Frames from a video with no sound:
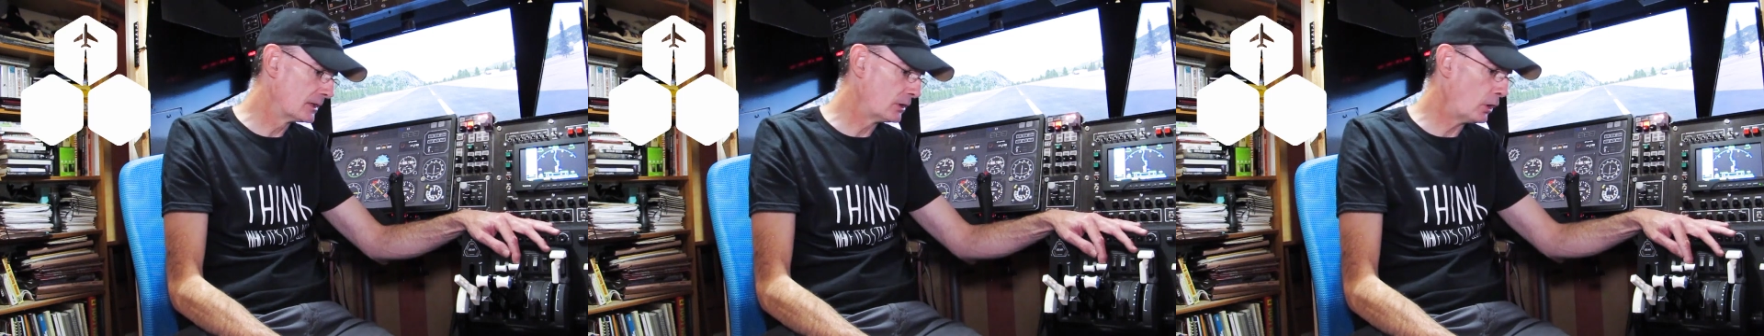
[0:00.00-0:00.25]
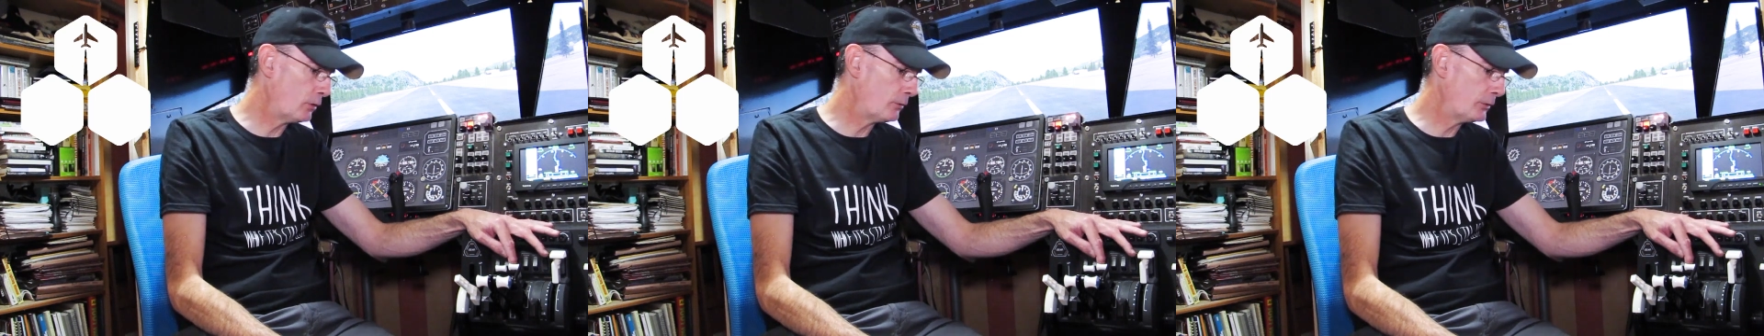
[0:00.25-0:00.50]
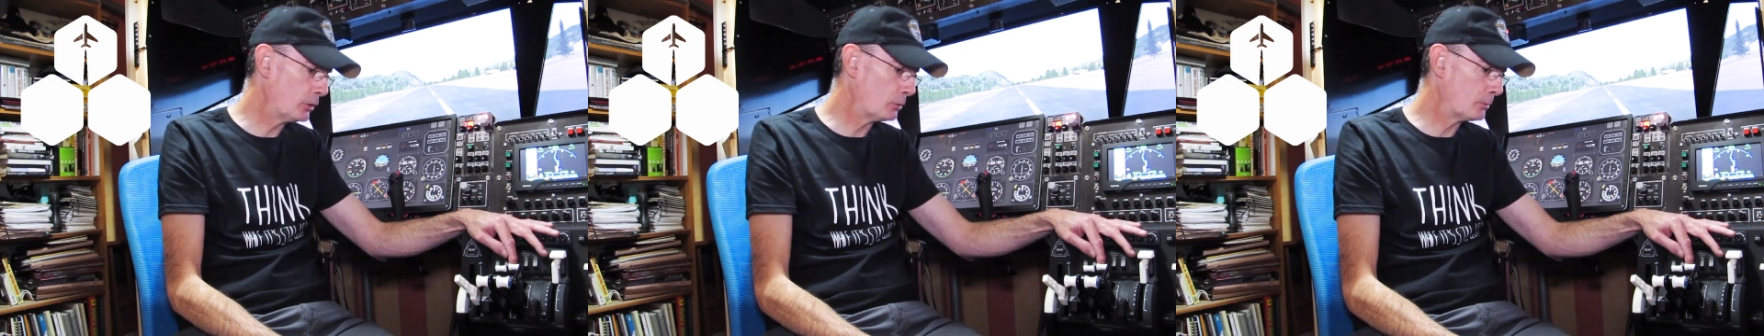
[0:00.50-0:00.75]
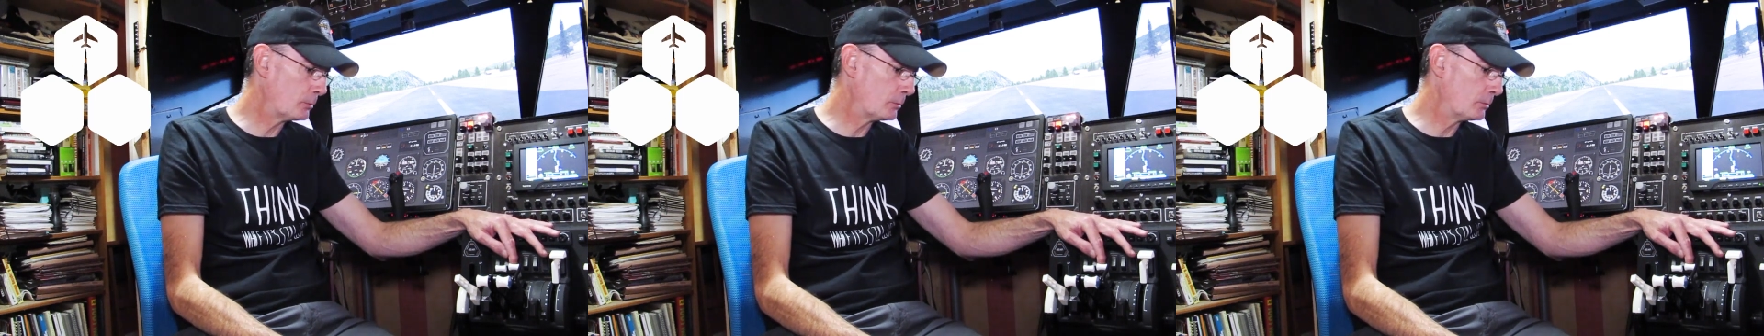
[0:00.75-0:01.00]
Low
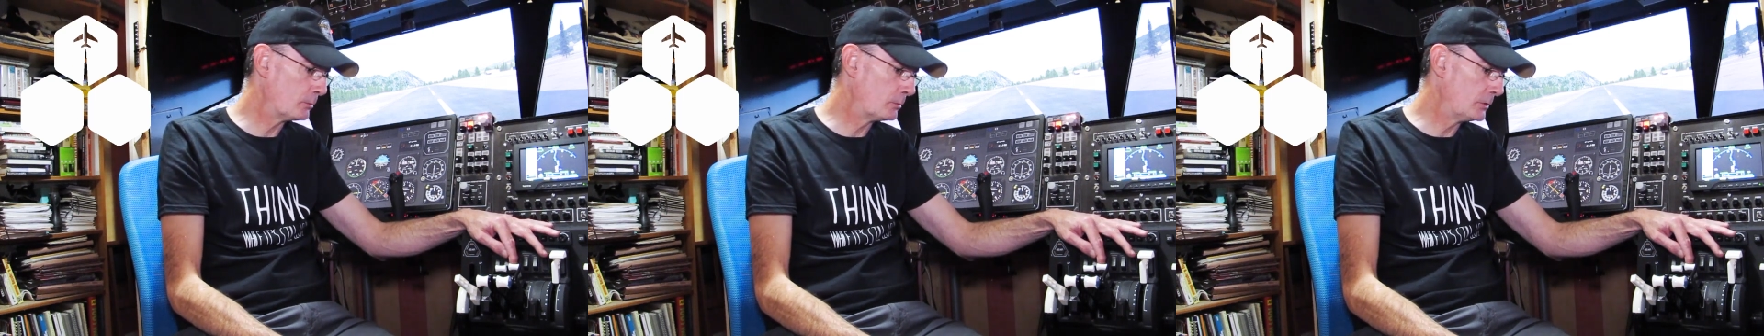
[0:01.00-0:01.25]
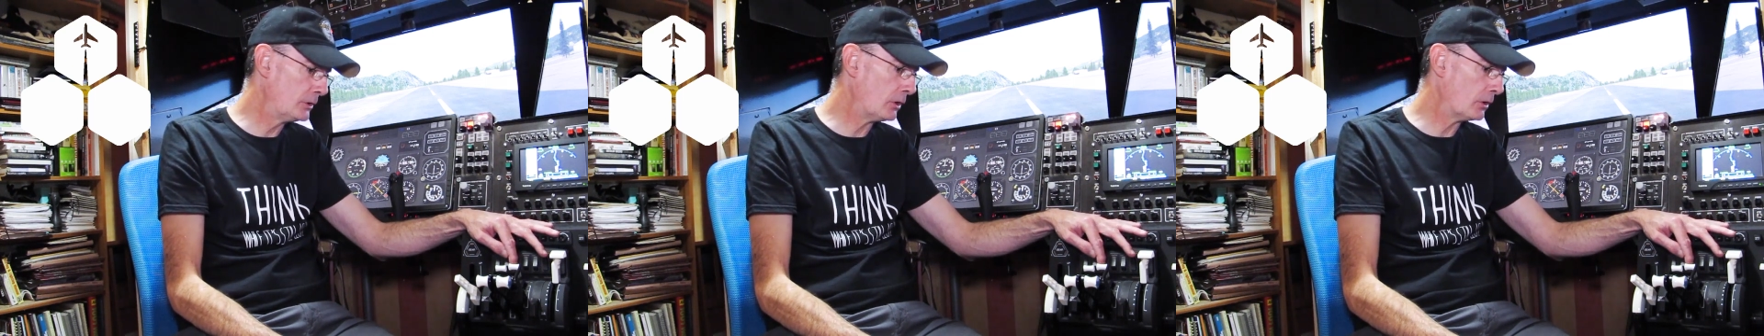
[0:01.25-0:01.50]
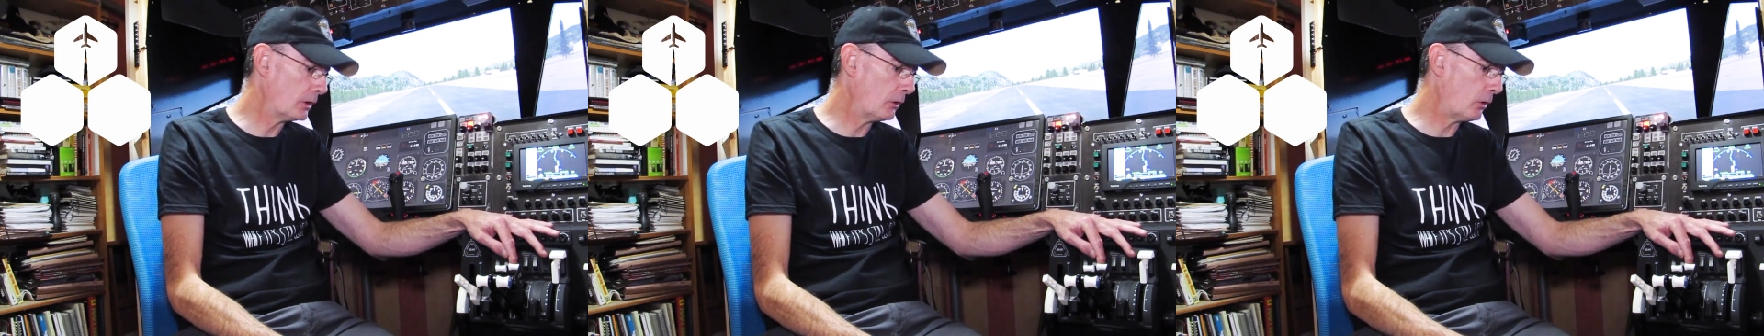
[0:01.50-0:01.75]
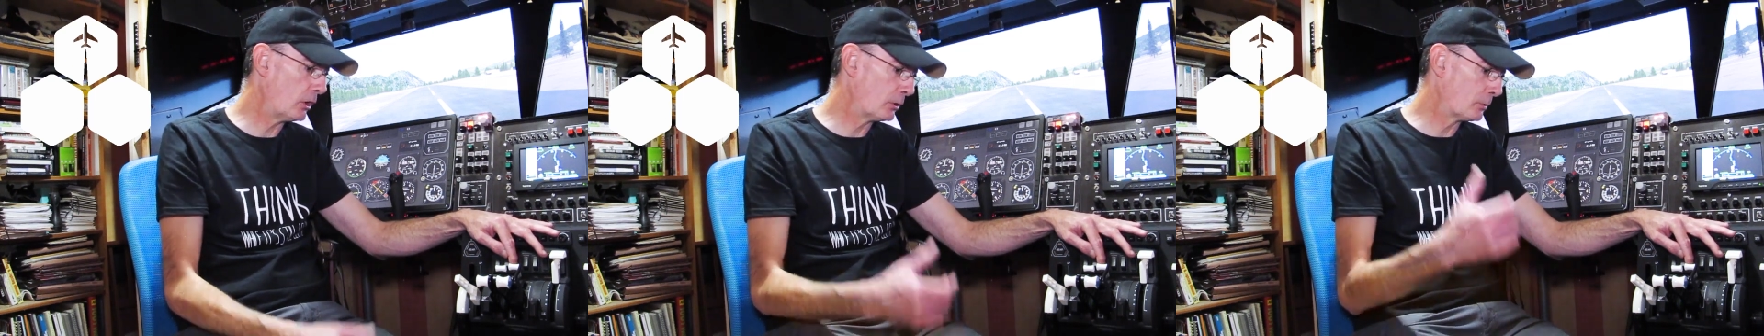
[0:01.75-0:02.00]

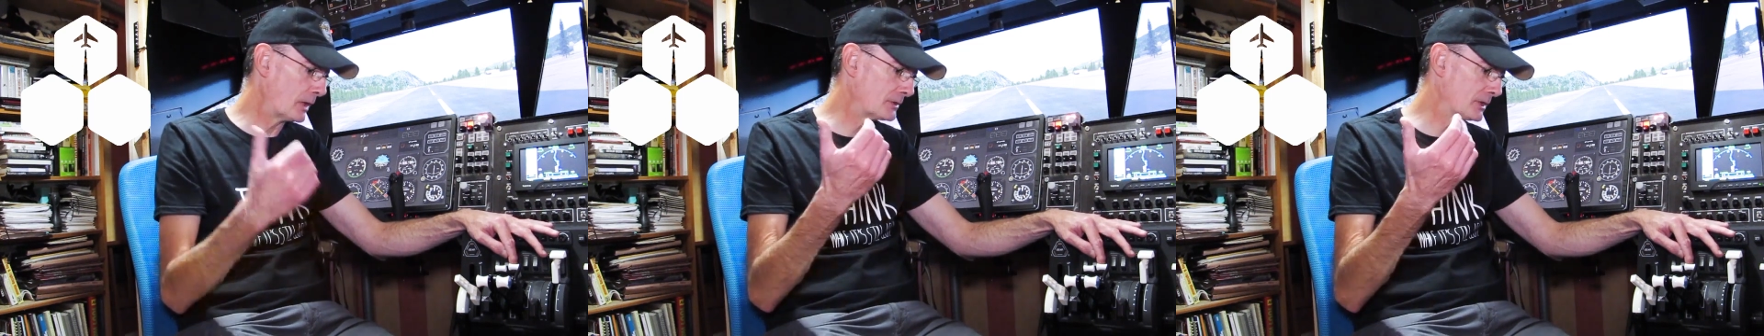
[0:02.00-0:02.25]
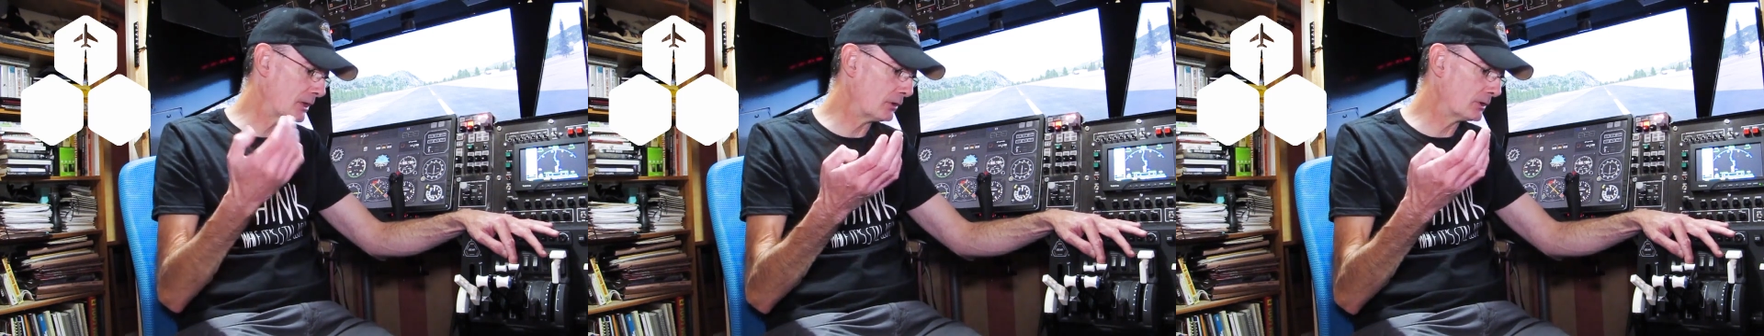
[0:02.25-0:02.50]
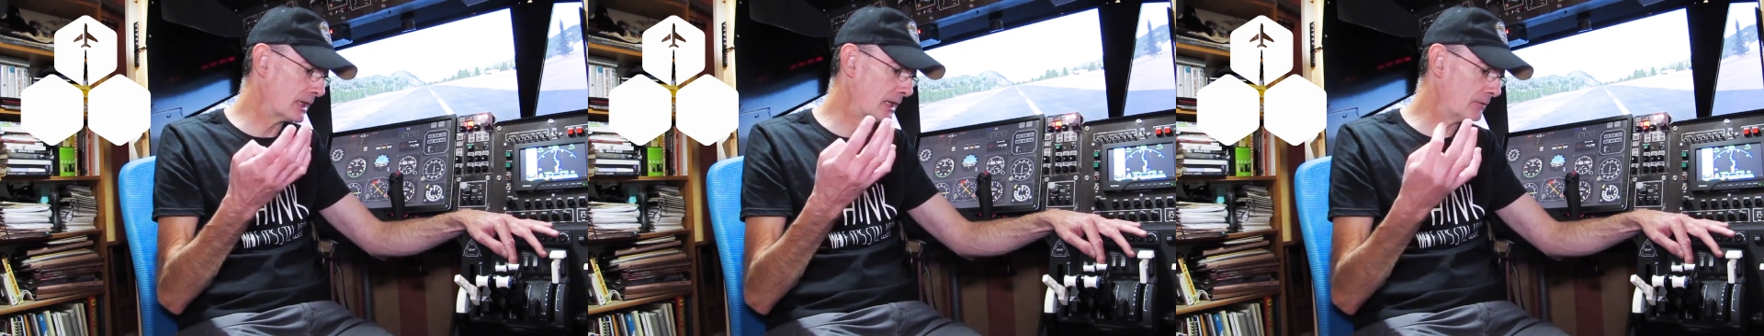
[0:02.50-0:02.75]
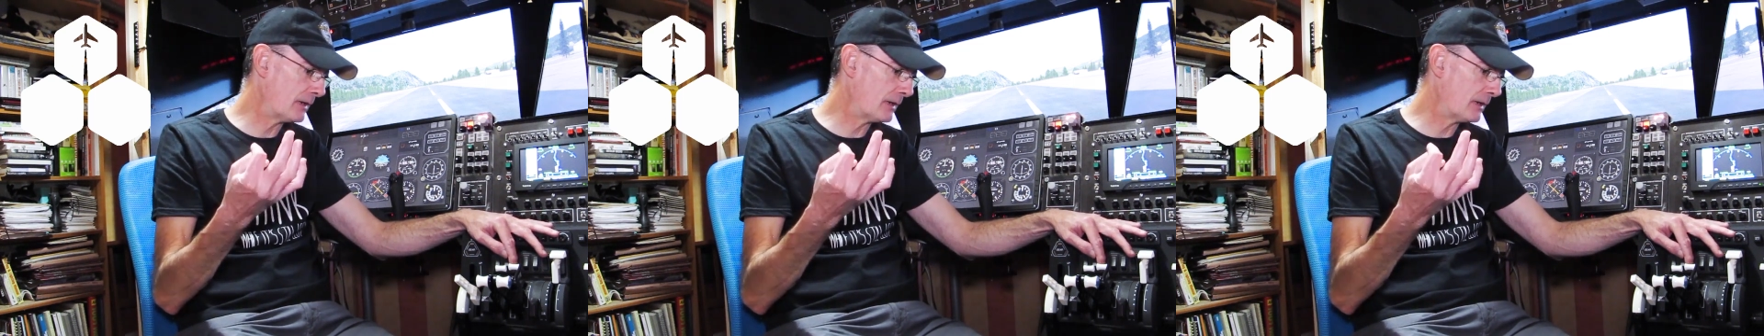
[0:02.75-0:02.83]
oil pressure, okay.